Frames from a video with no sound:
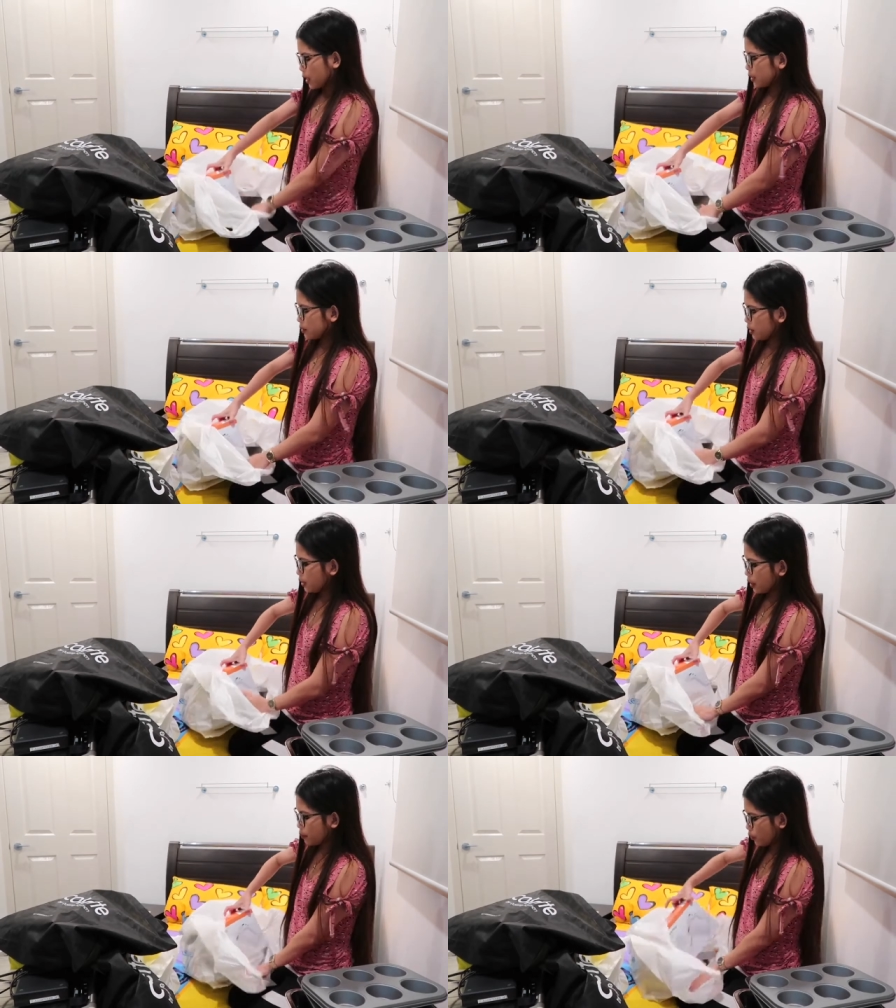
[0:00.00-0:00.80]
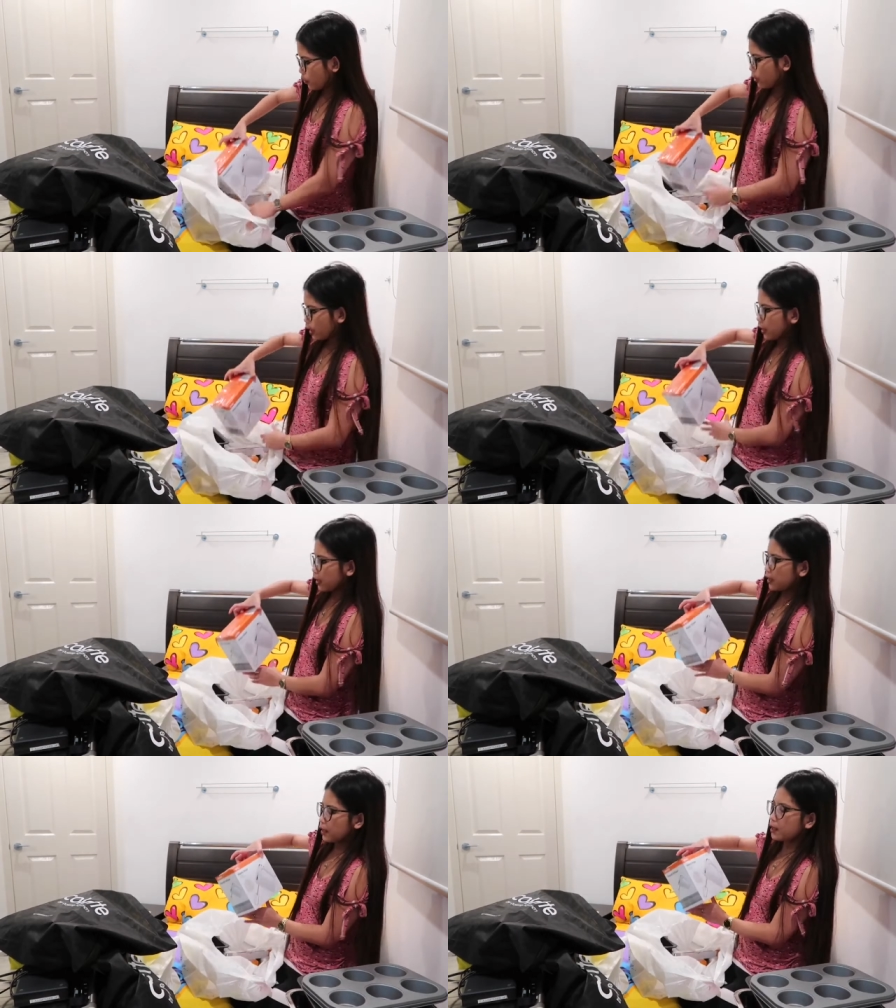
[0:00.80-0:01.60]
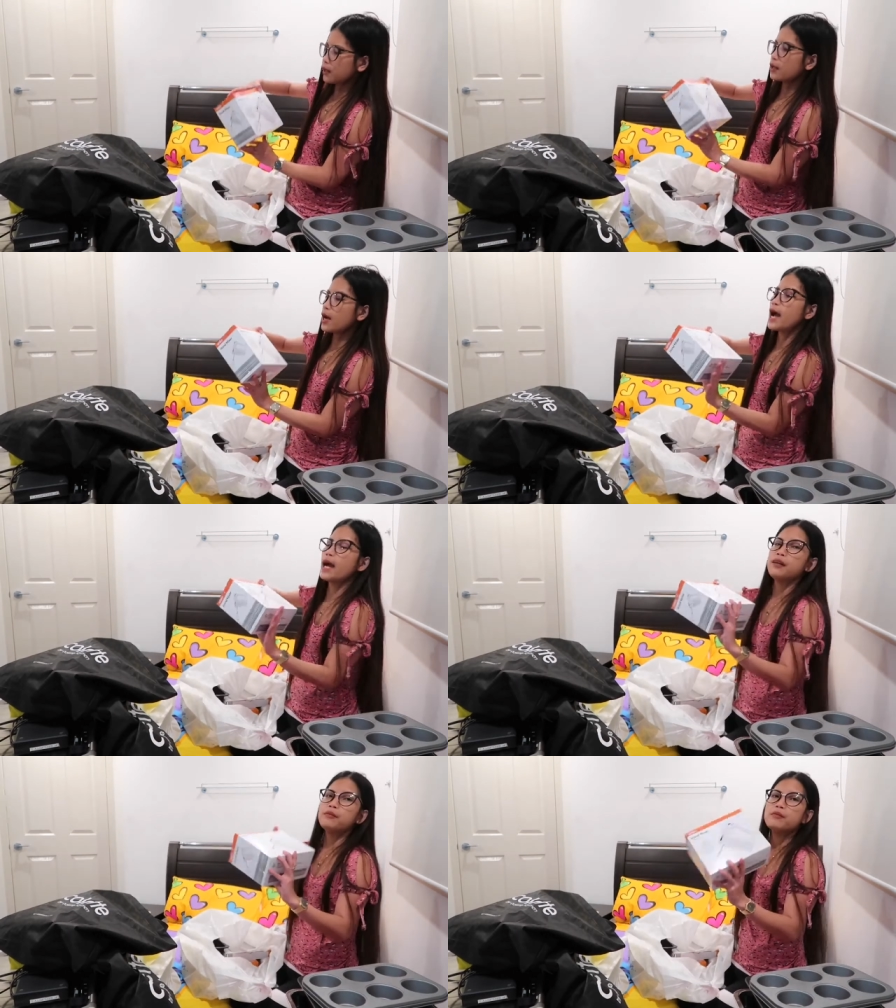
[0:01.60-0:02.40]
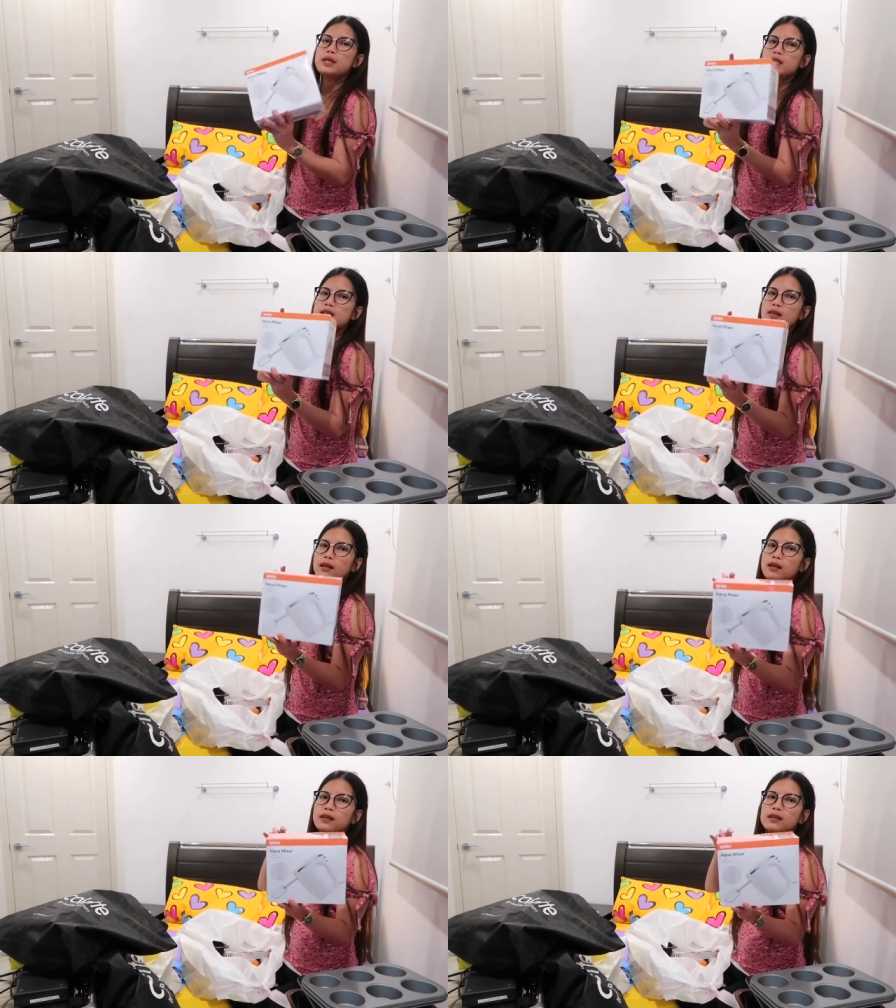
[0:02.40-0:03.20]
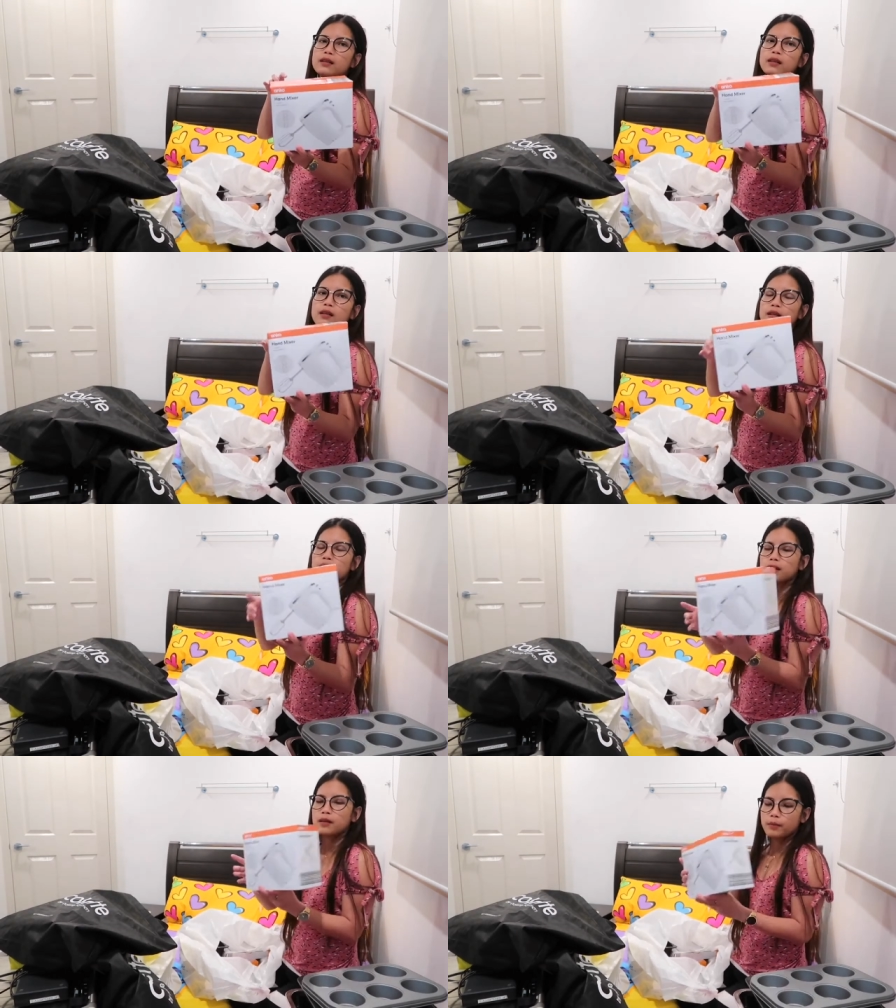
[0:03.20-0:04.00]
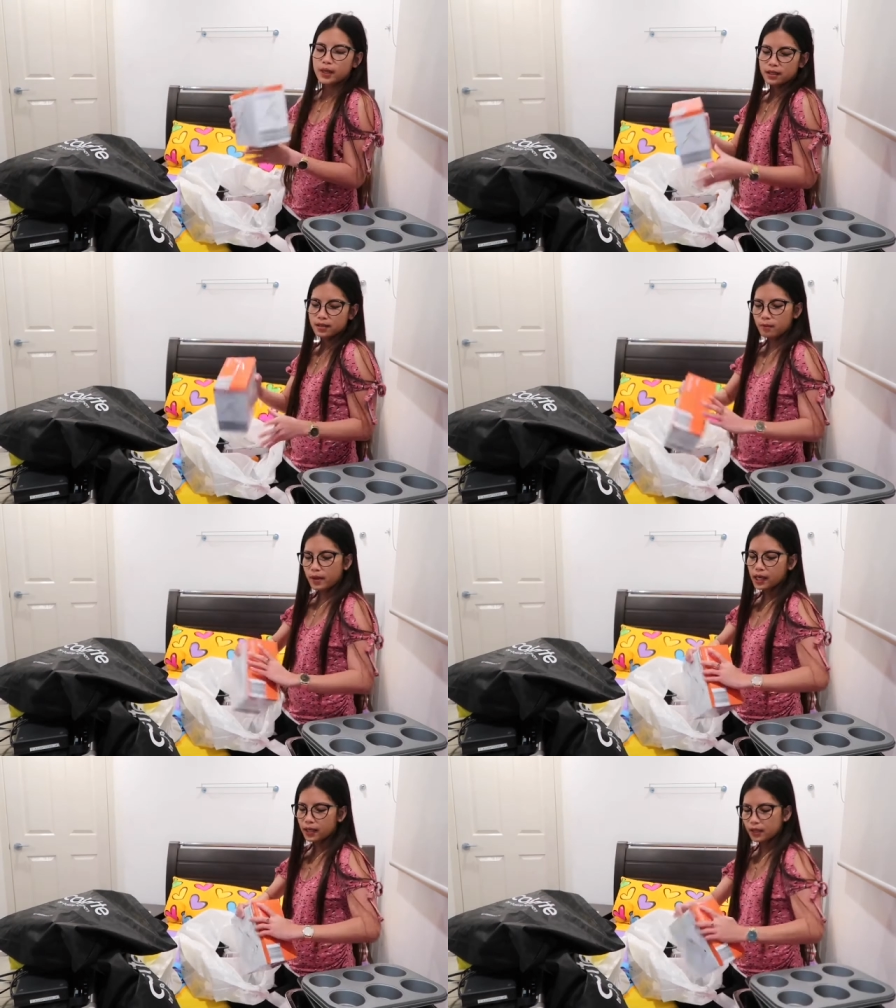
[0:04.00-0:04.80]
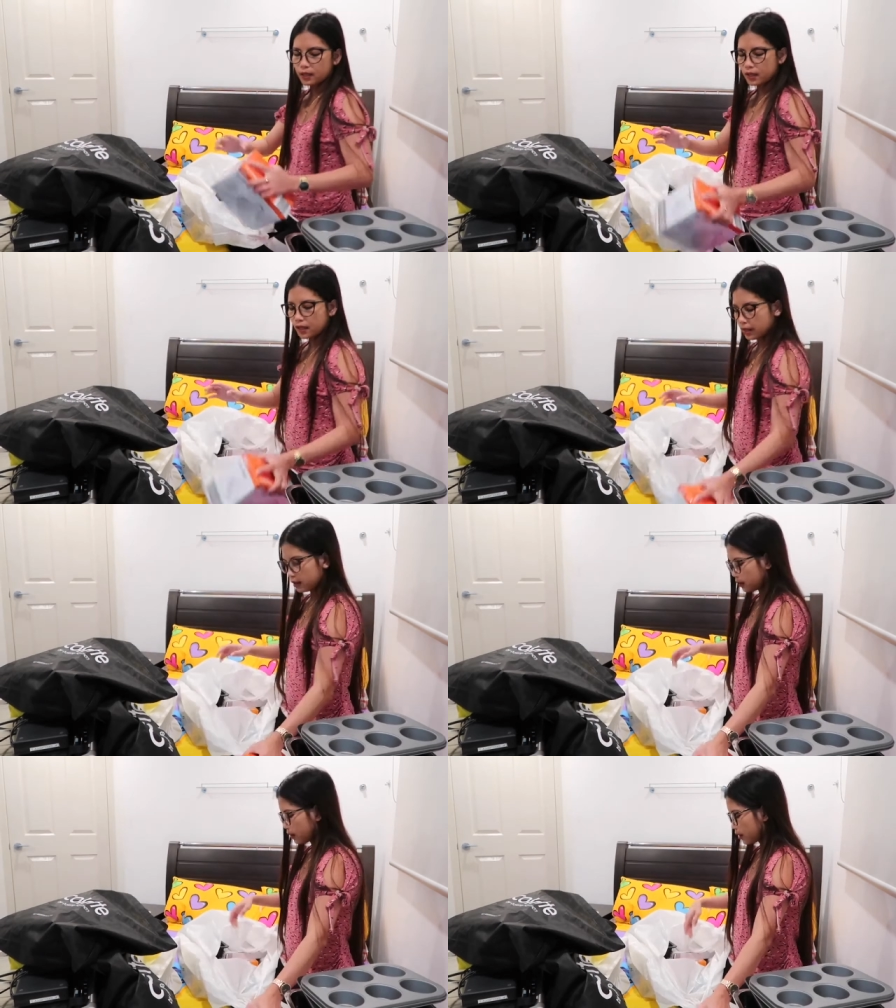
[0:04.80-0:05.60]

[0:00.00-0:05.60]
And then I bought a hand mixer para sa baking nila.